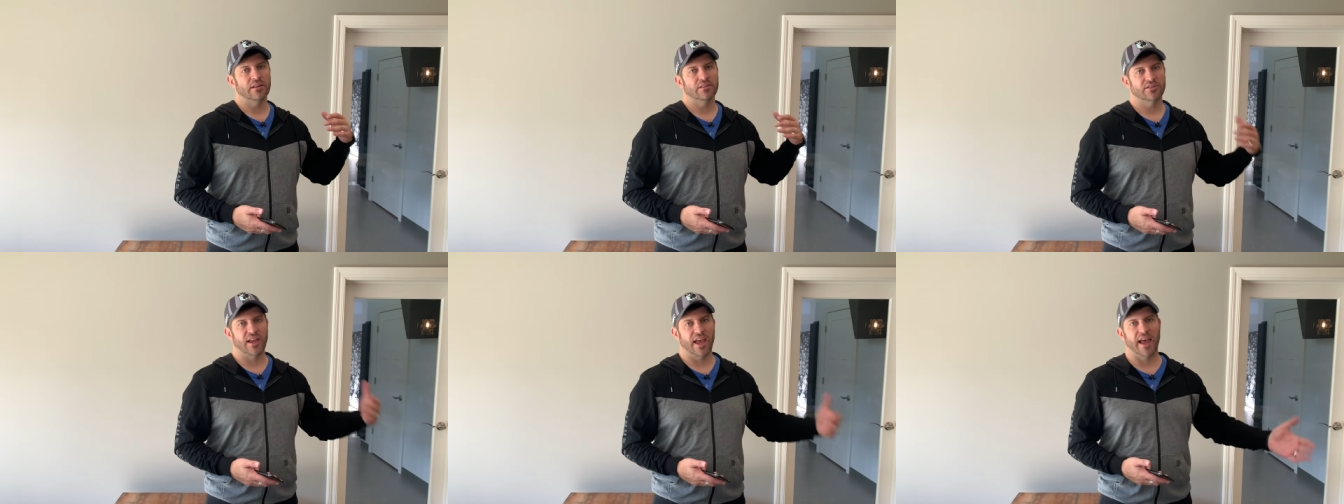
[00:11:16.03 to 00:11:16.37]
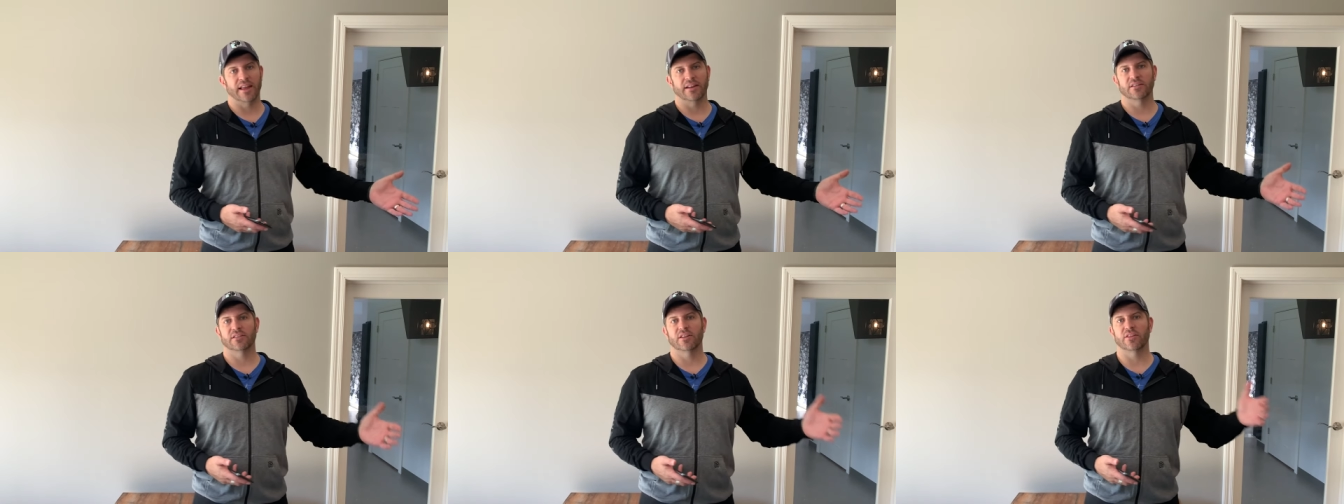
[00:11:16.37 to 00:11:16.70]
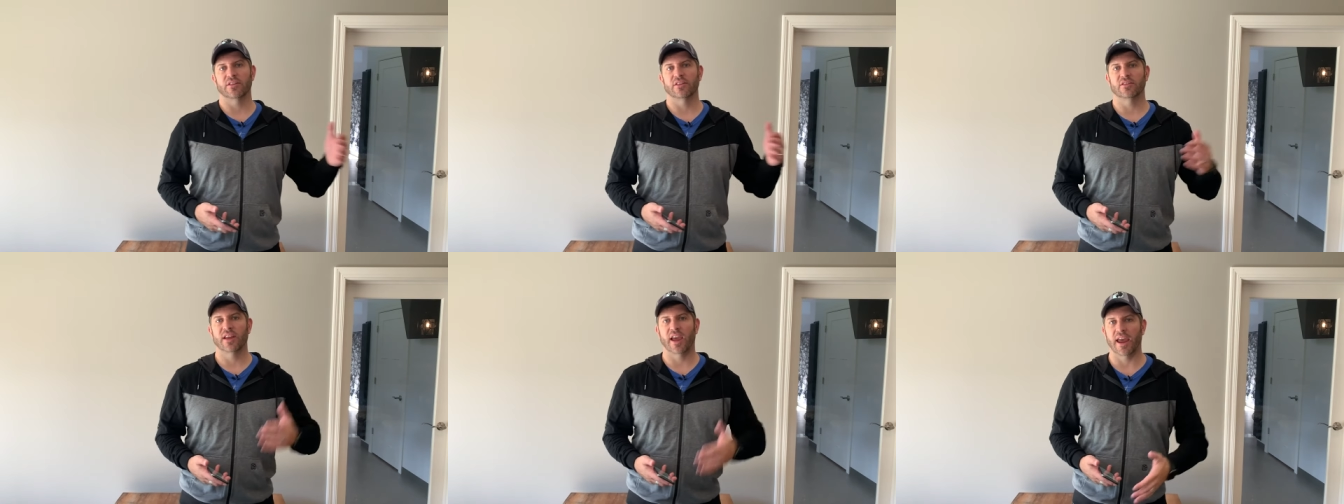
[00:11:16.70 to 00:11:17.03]
10 to
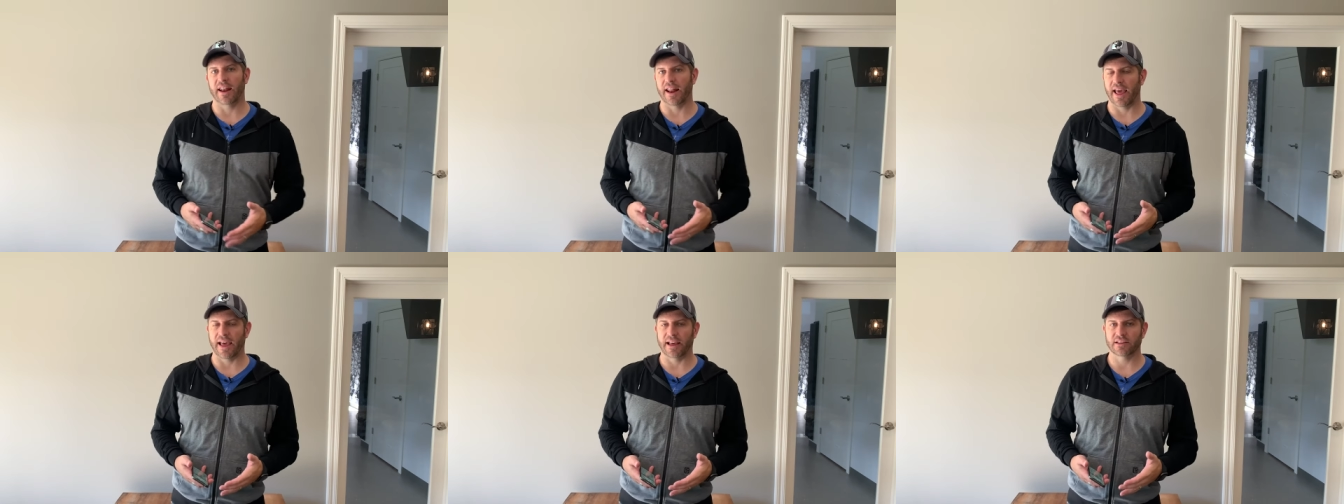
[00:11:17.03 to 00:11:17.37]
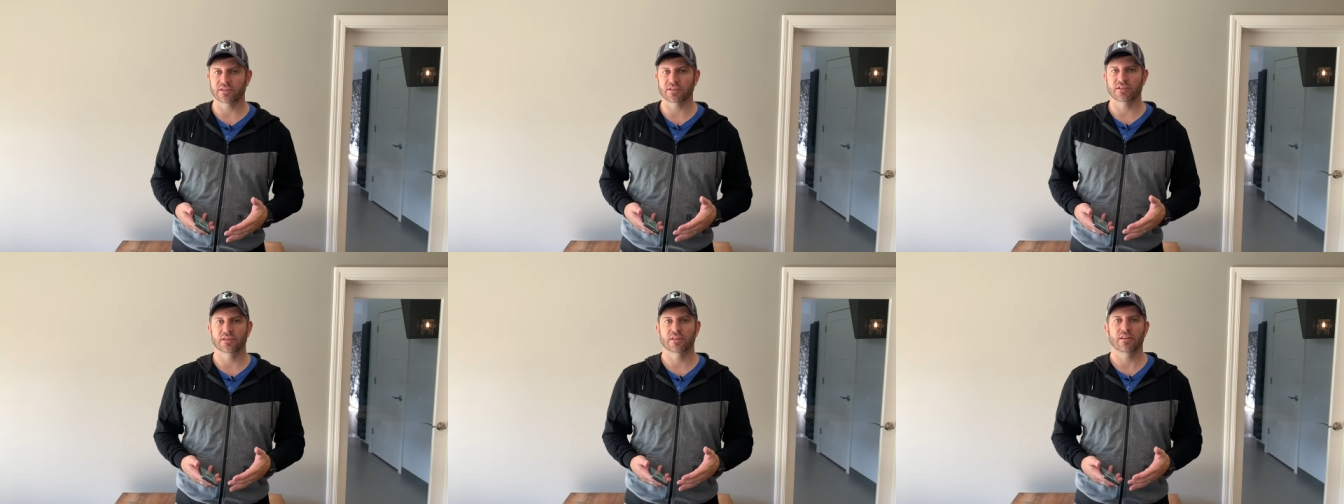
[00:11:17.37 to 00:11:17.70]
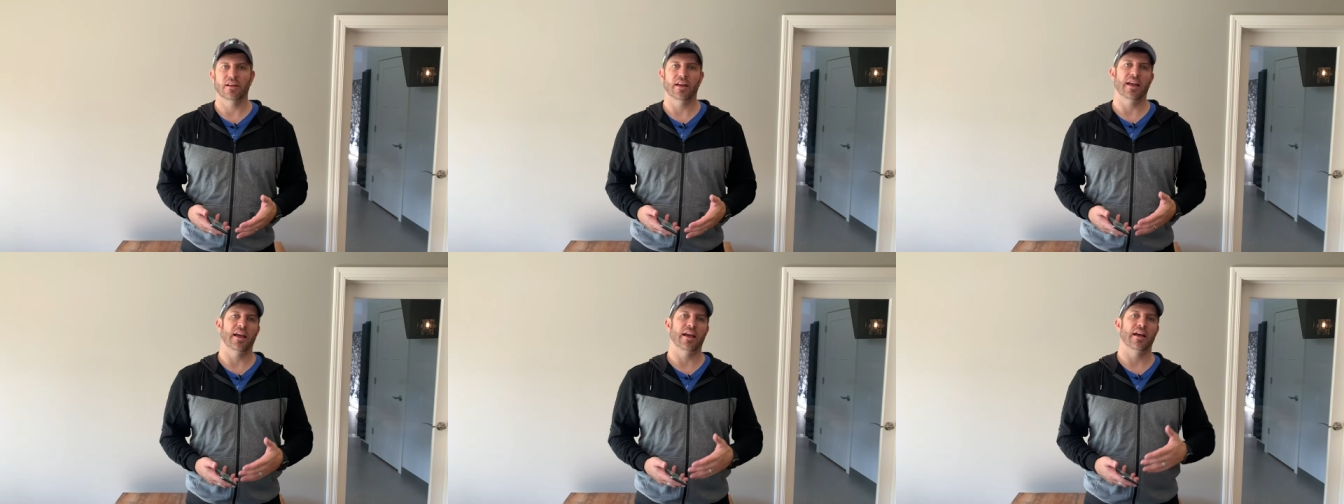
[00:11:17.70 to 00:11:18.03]
the 10S
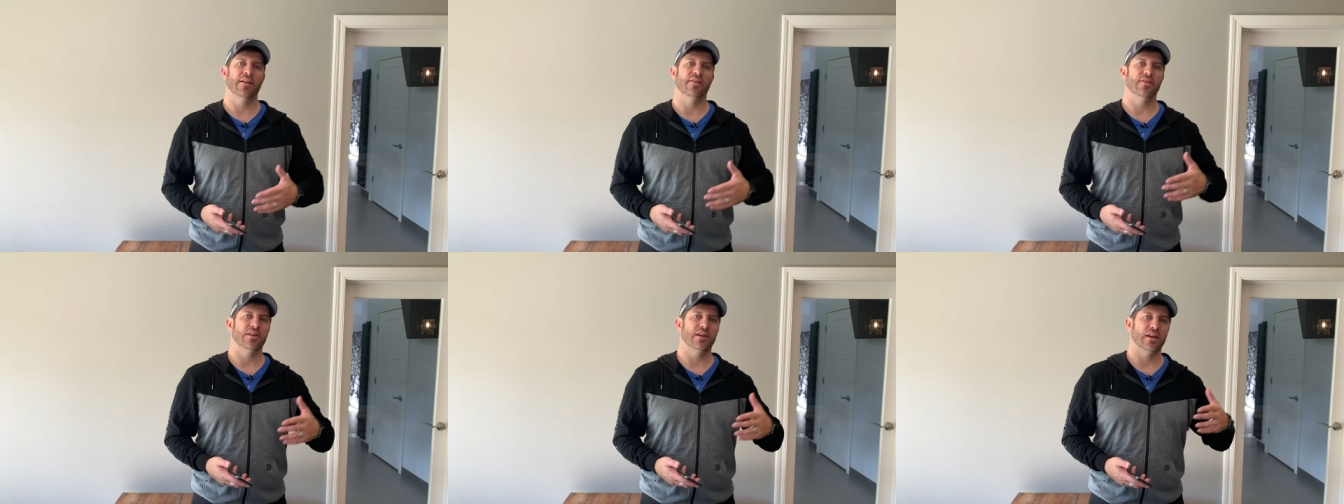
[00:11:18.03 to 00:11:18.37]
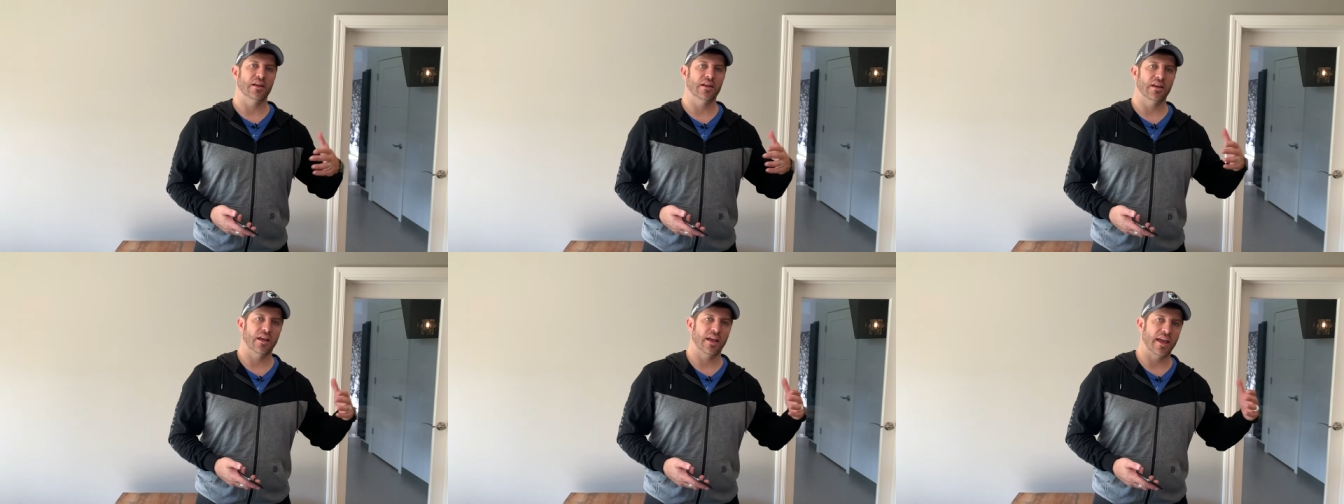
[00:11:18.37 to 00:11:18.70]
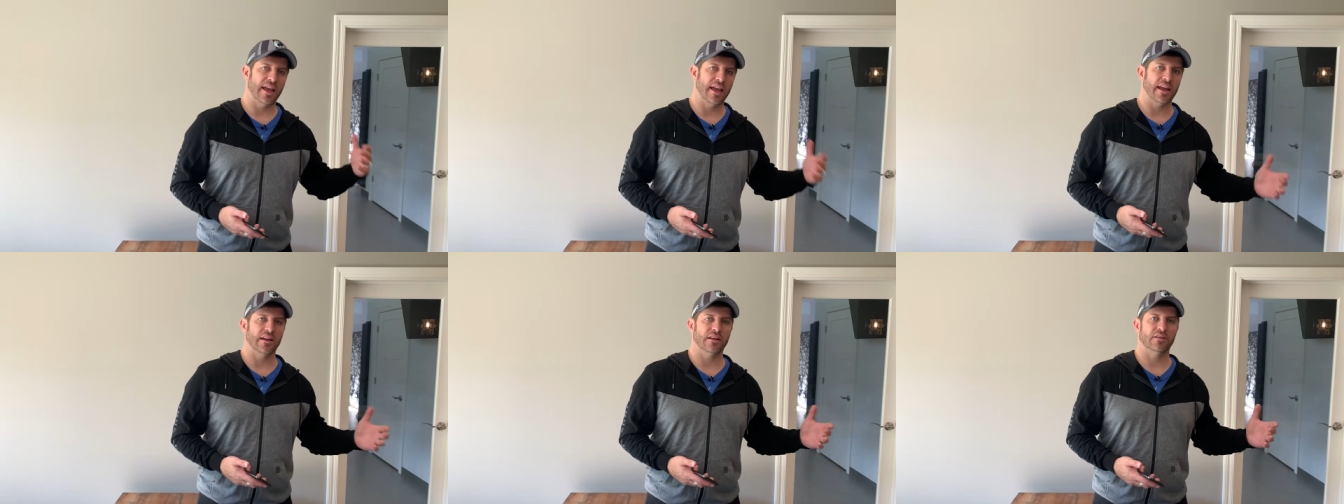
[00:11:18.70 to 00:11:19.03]
and the
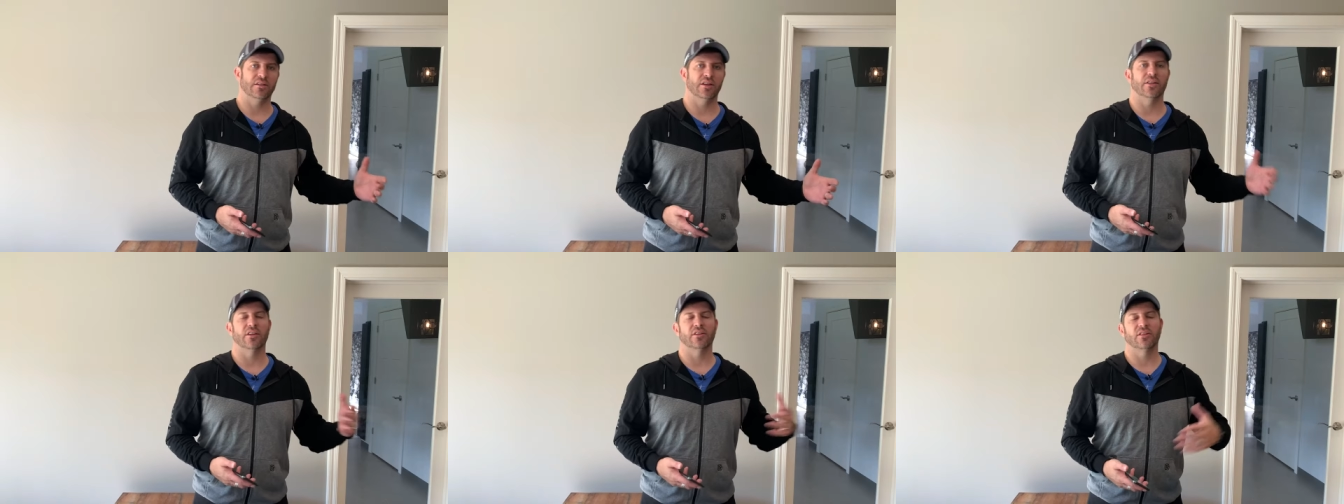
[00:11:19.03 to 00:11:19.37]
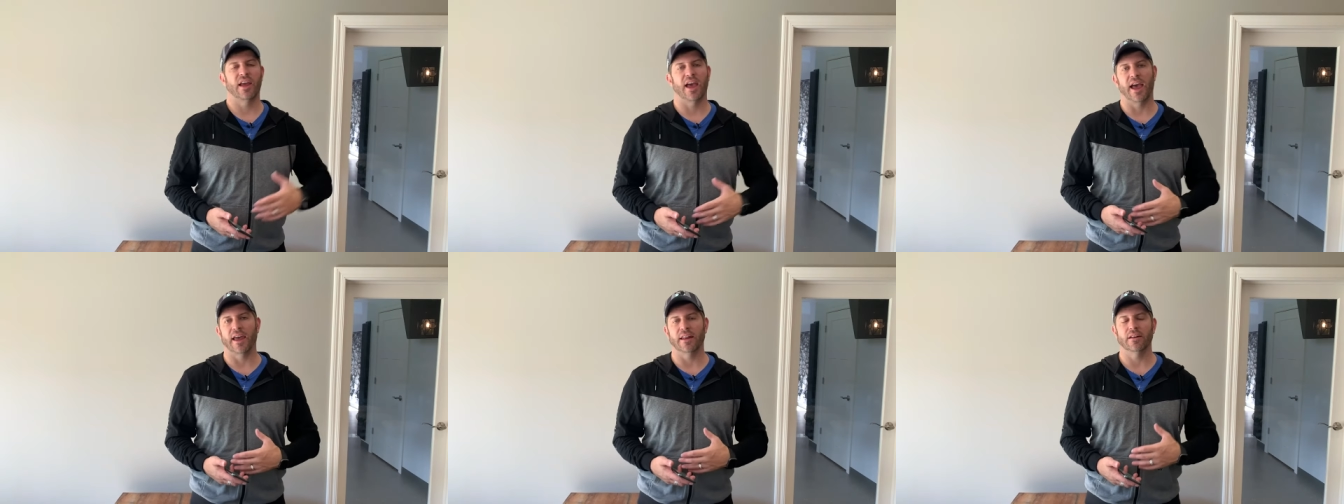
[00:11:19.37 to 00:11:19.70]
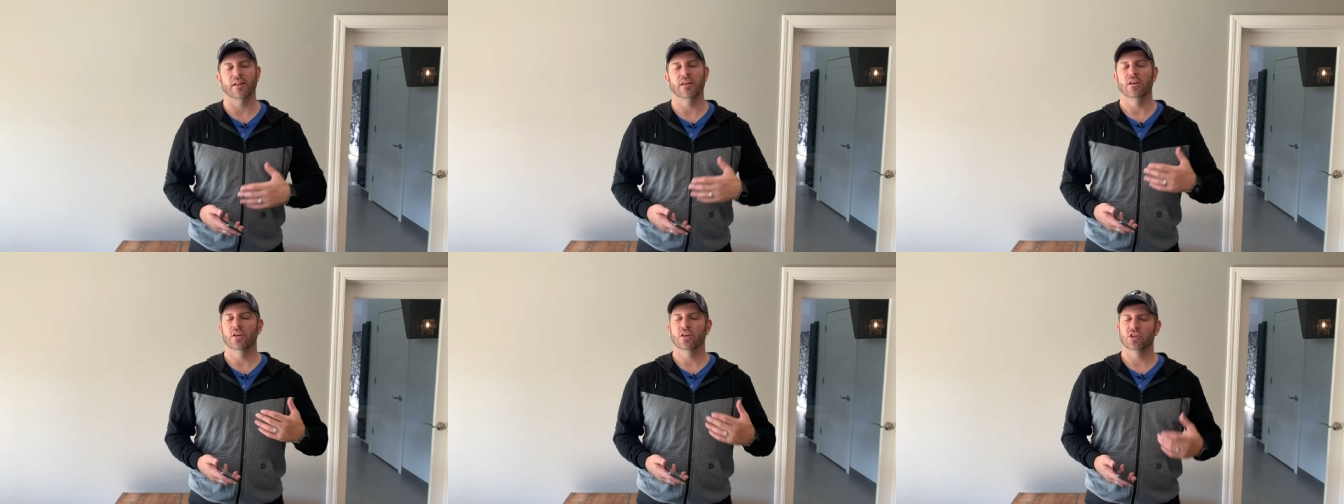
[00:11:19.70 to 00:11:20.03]
8 to the
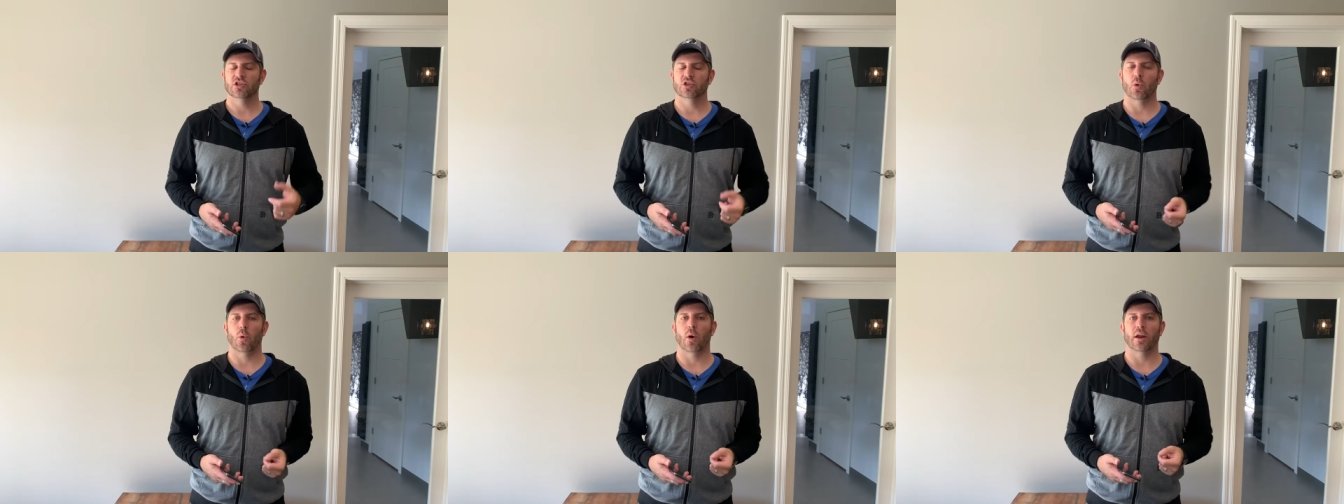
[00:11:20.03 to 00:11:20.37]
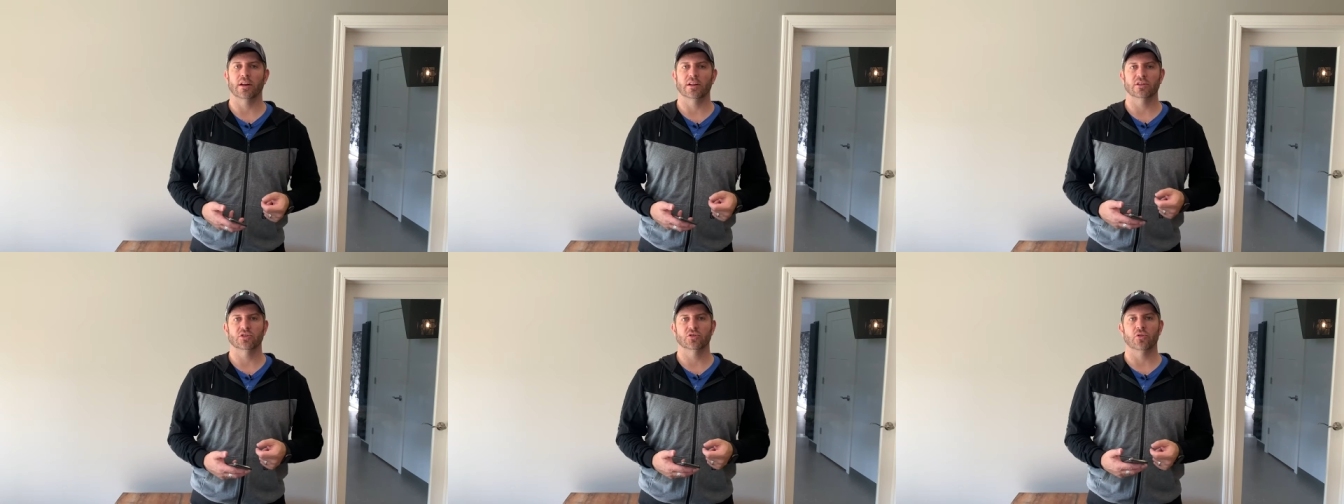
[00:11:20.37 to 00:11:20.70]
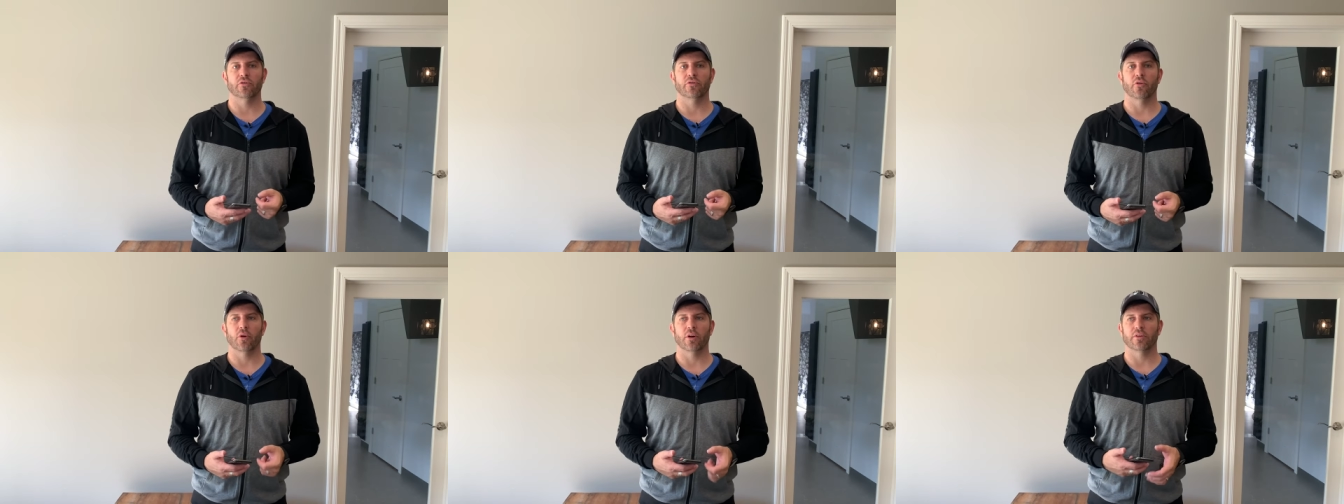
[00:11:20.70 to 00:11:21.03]
10, so on and
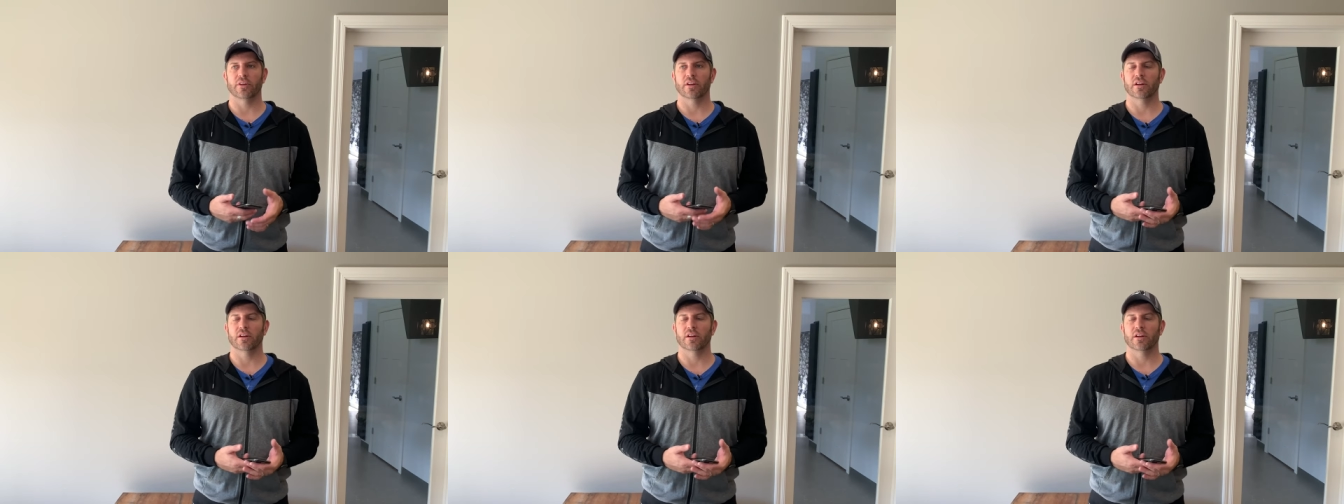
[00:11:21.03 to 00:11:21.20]
so forth.